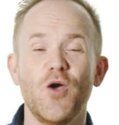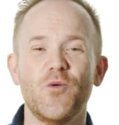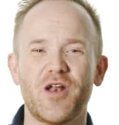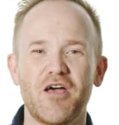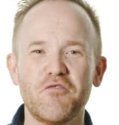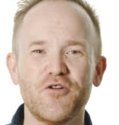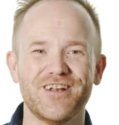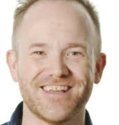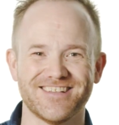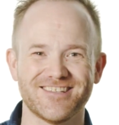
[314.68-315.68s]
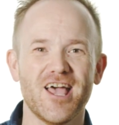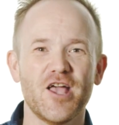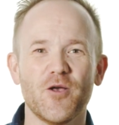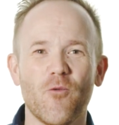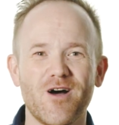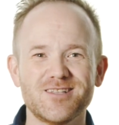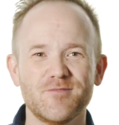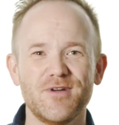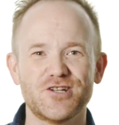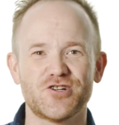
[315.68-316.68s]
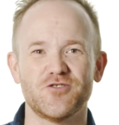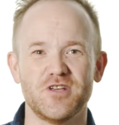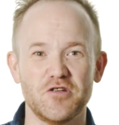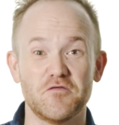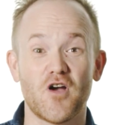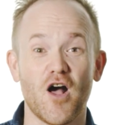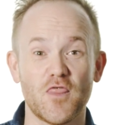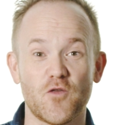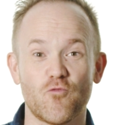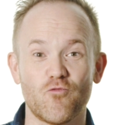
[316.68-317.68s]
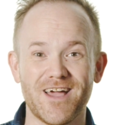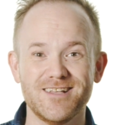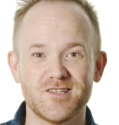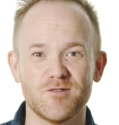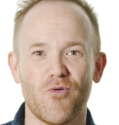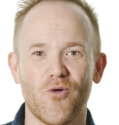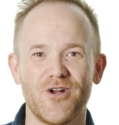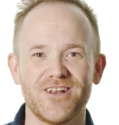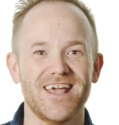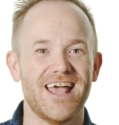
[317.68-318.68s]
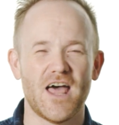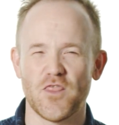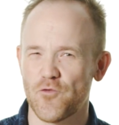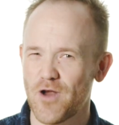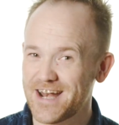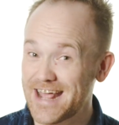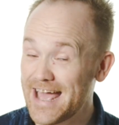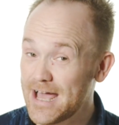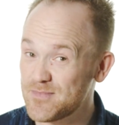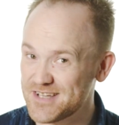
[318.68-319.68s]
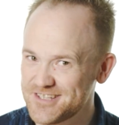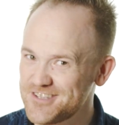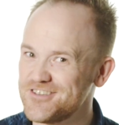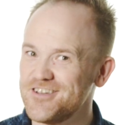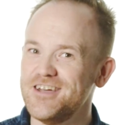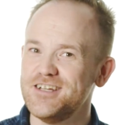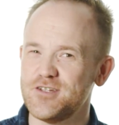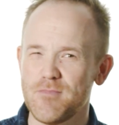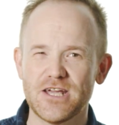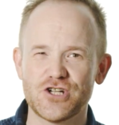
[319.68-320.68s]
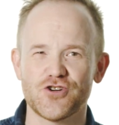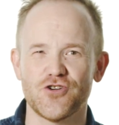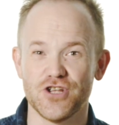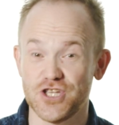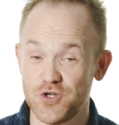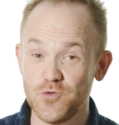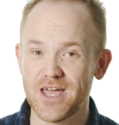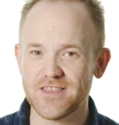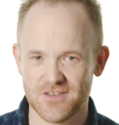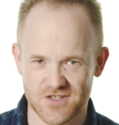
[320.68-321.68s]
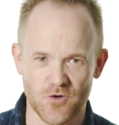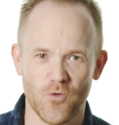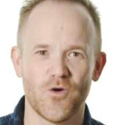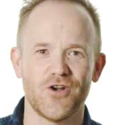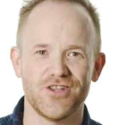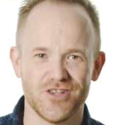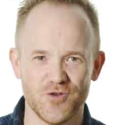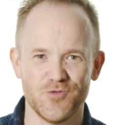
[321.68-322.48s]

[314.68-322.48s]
Whatever it is, you'll want to make sure that you've got the right support and the right habits to make sure you get the score you